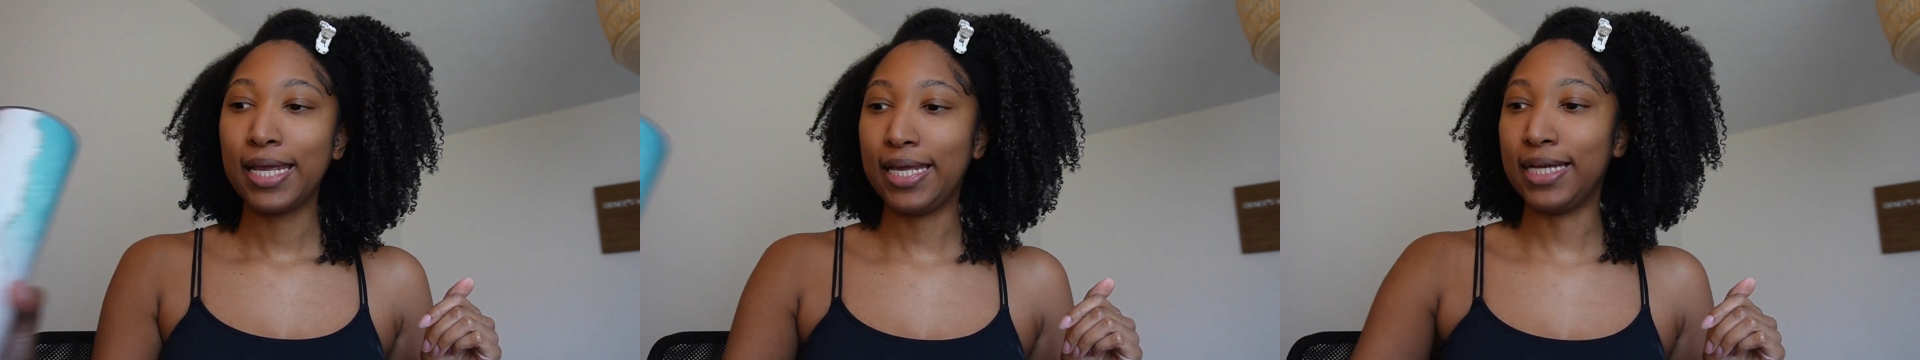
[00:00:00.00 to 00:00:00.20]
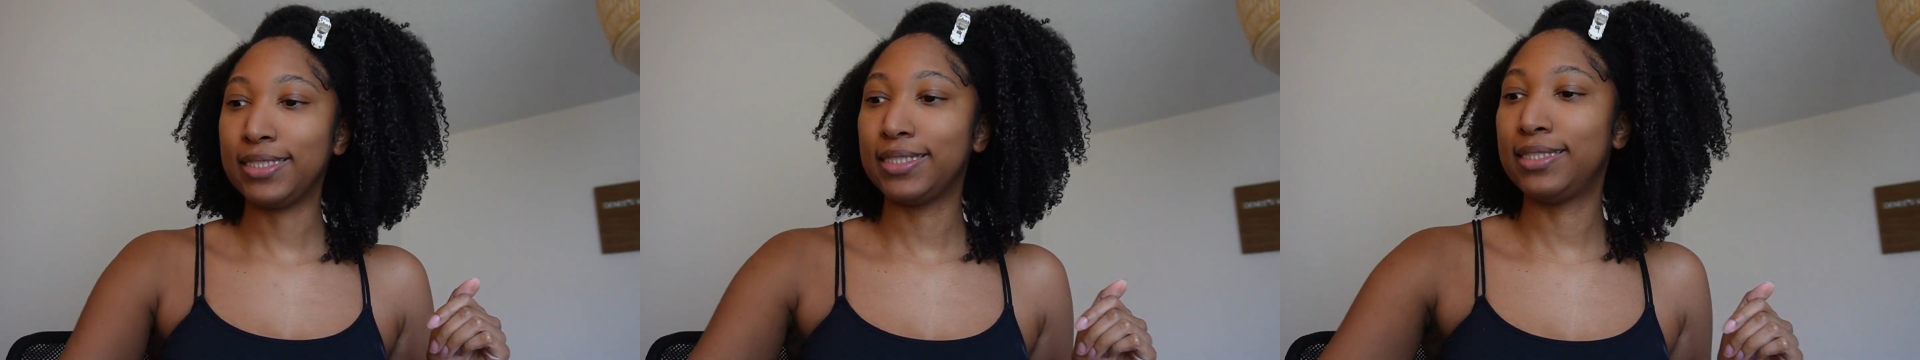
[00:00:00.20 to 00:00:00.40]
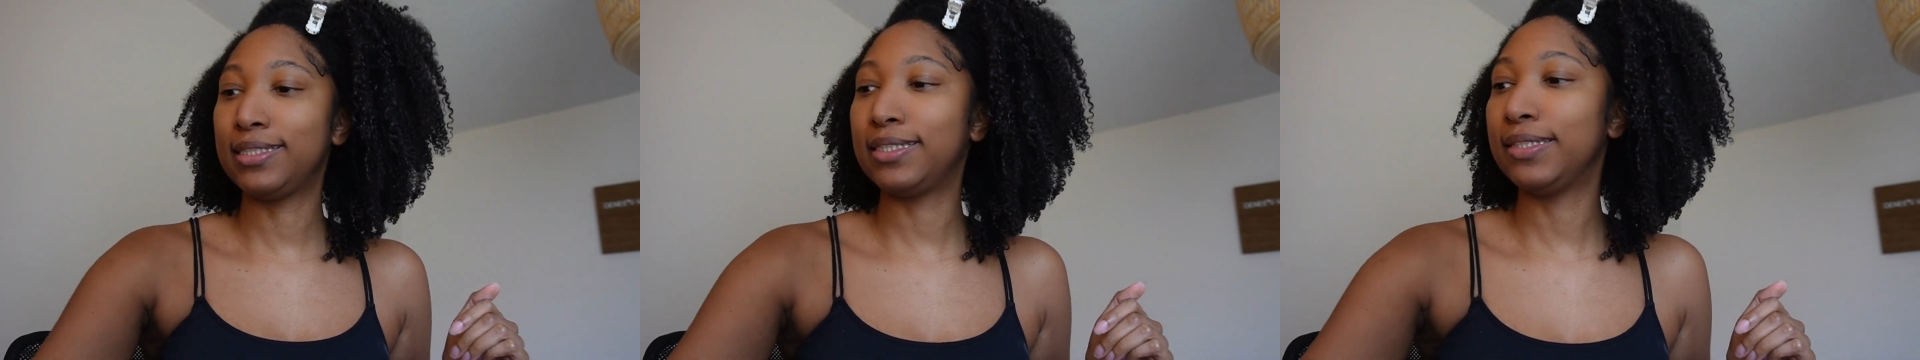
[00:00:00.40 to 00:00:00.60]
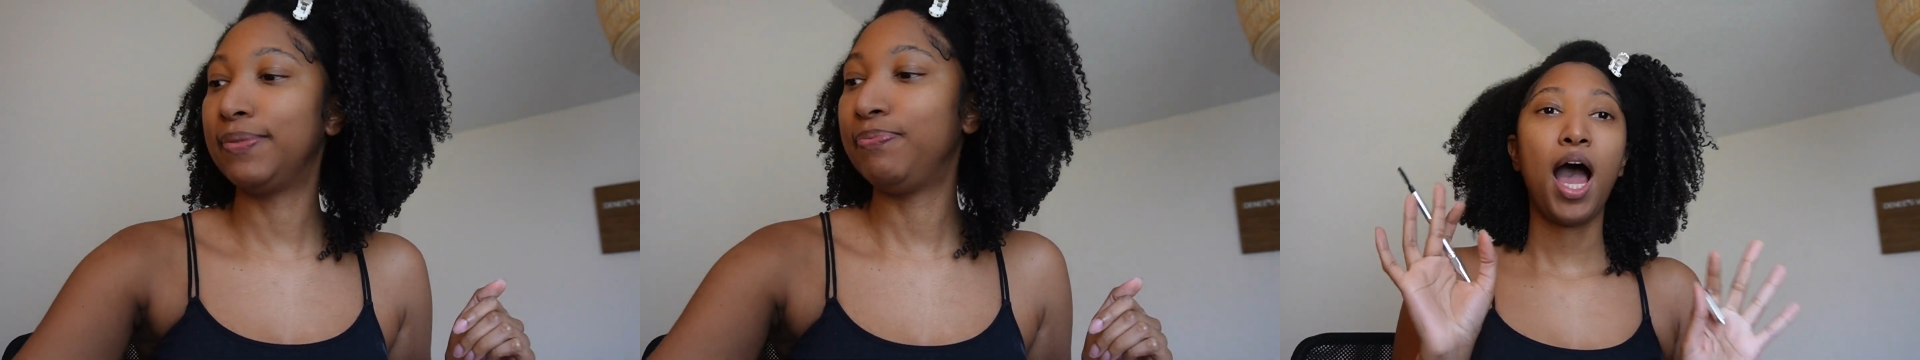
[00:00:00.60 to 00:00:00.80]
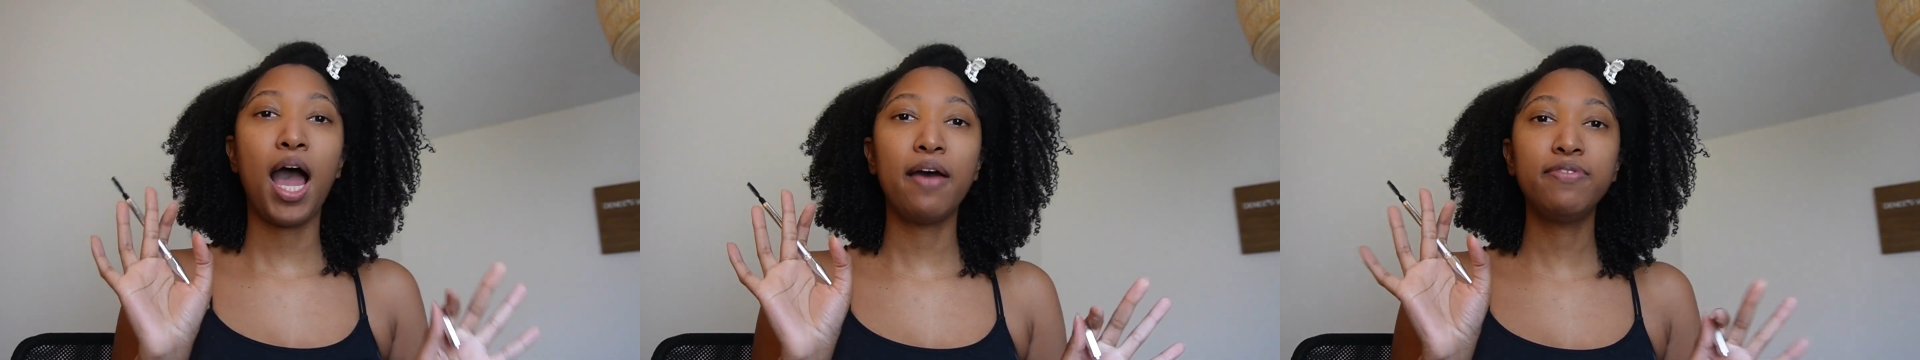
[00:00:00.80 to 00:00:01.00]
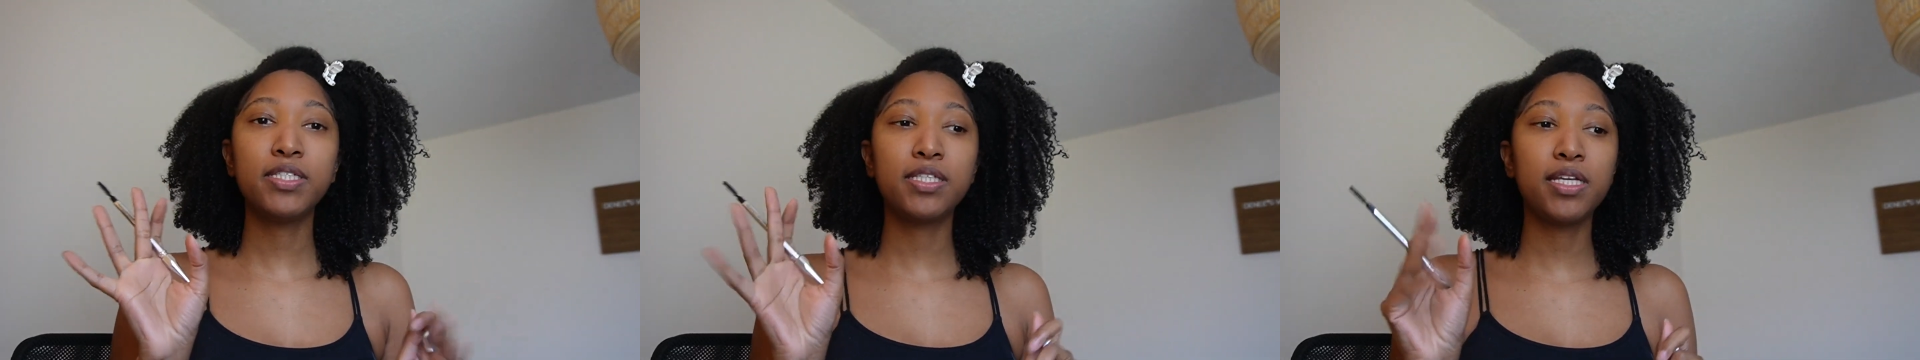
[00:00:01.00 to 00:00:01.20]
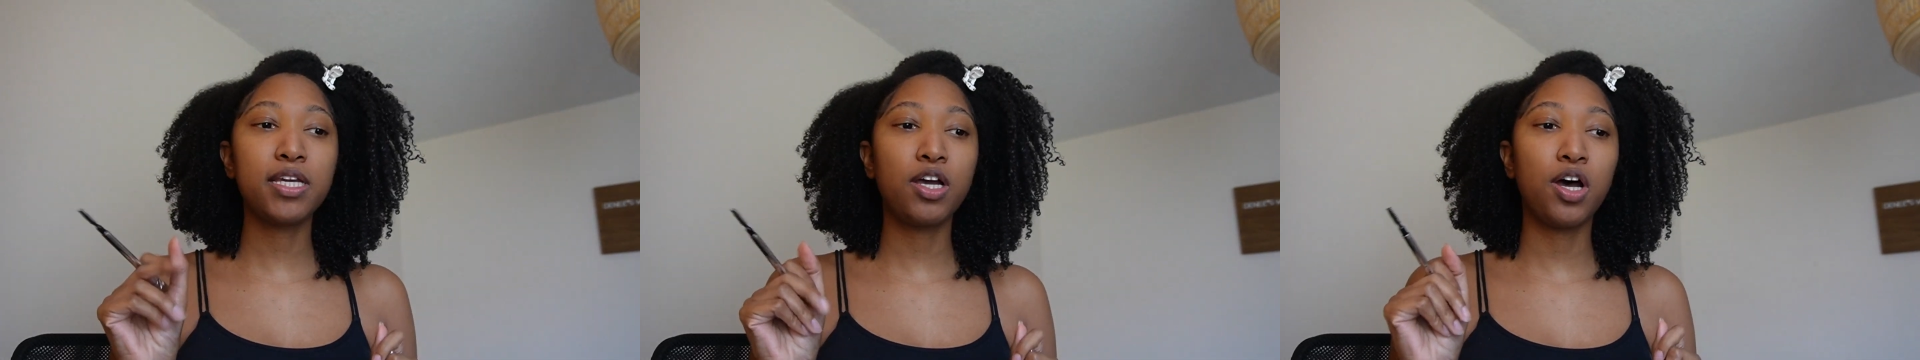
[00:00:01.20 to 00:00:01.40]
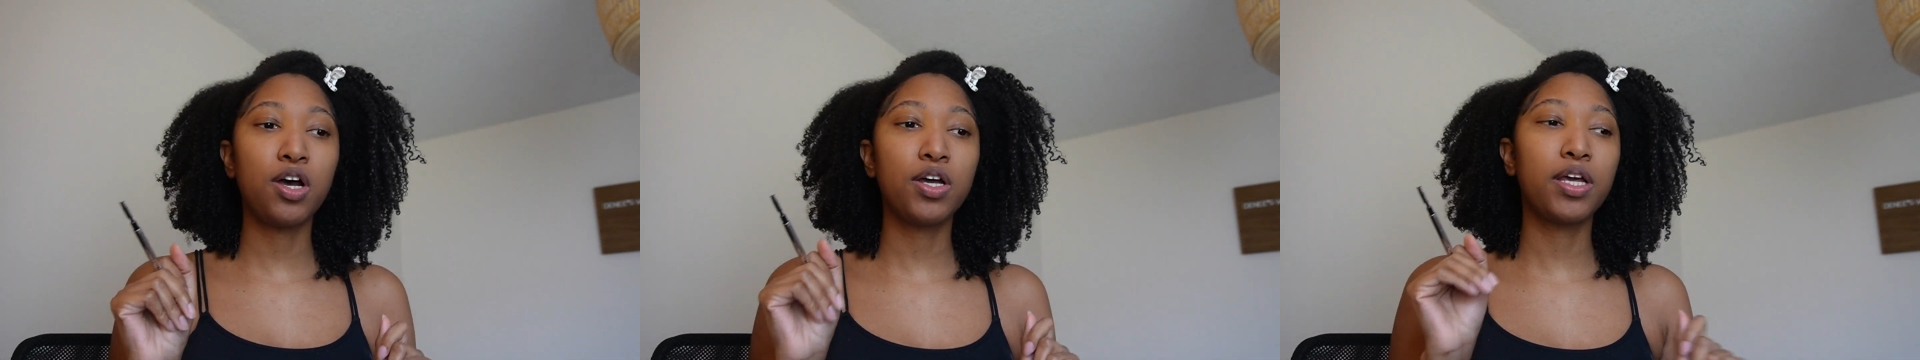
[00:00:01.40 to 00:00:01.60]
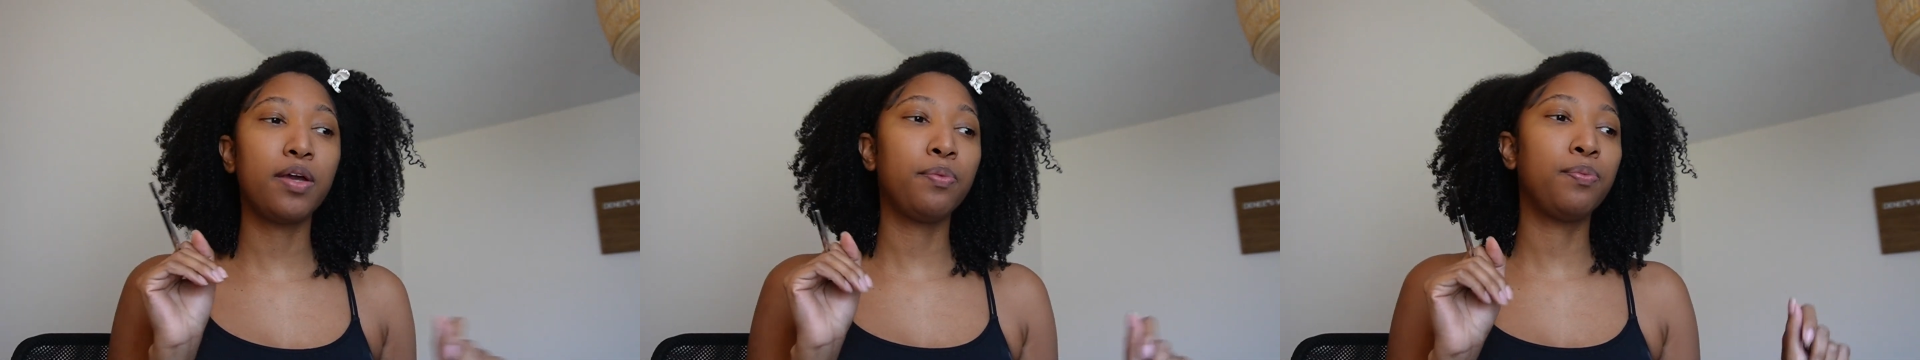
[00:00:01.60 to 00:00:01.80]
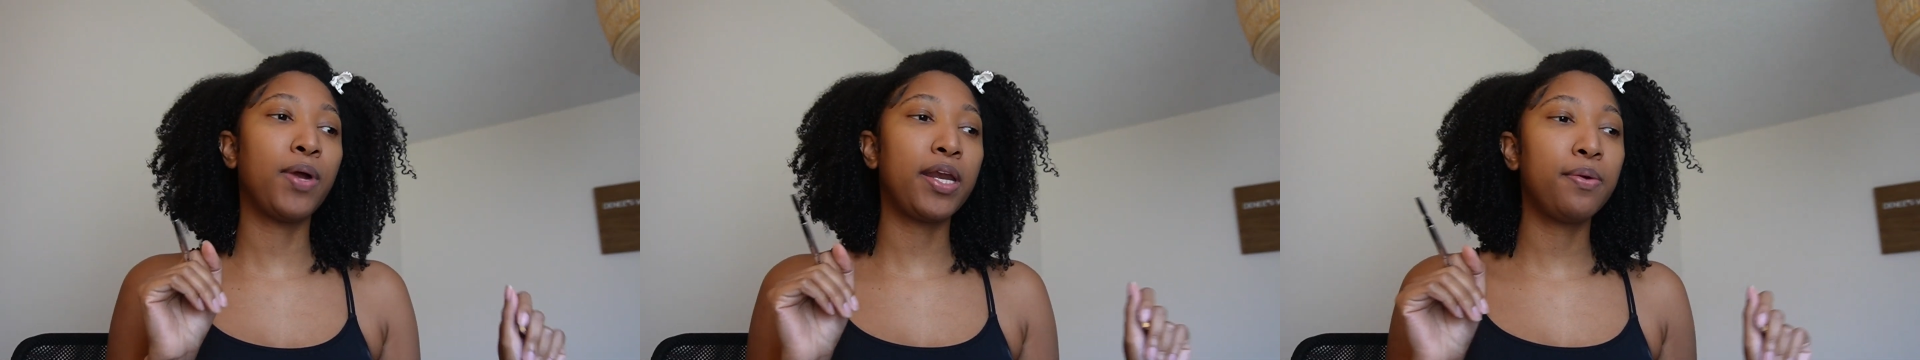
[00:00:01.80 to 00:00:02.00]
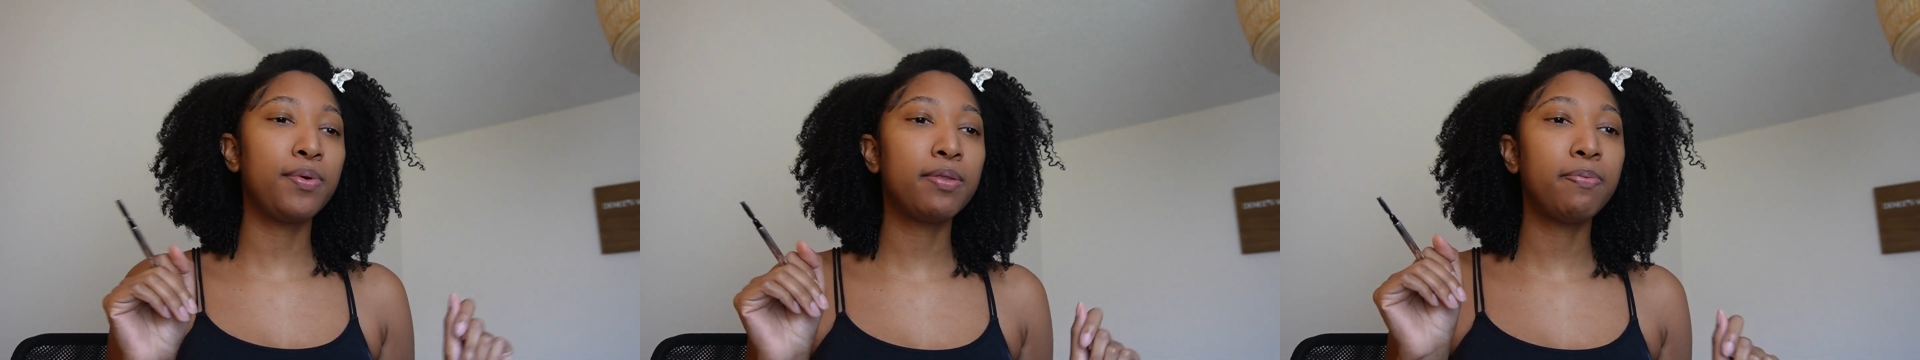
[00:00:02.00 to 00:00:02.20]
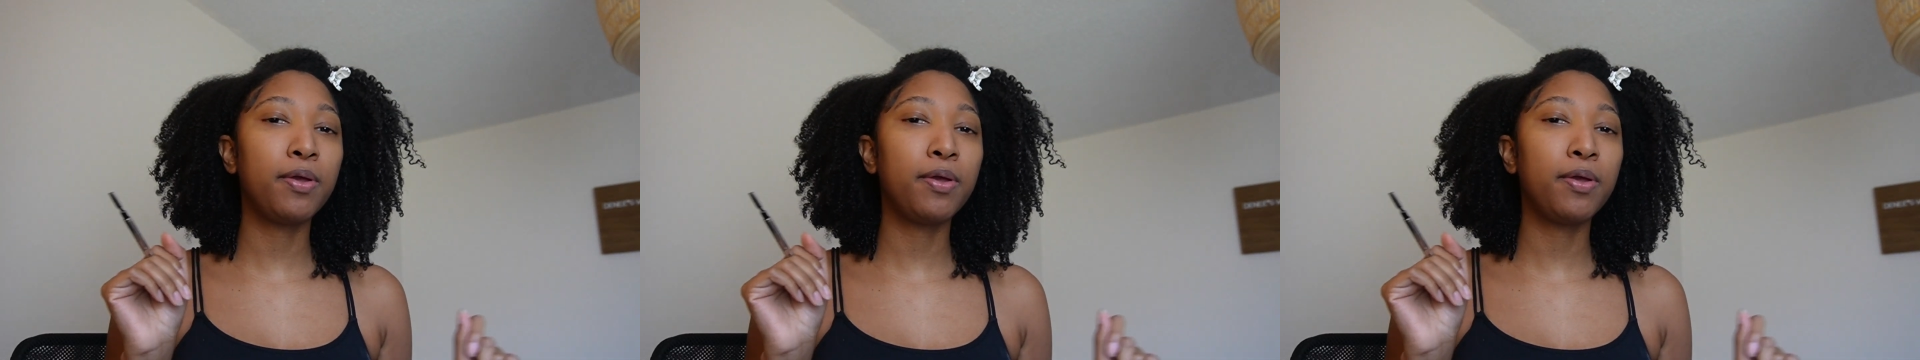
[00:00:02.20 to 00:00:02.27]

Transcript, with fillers: Yes. I haven't seen y'all Get Ready With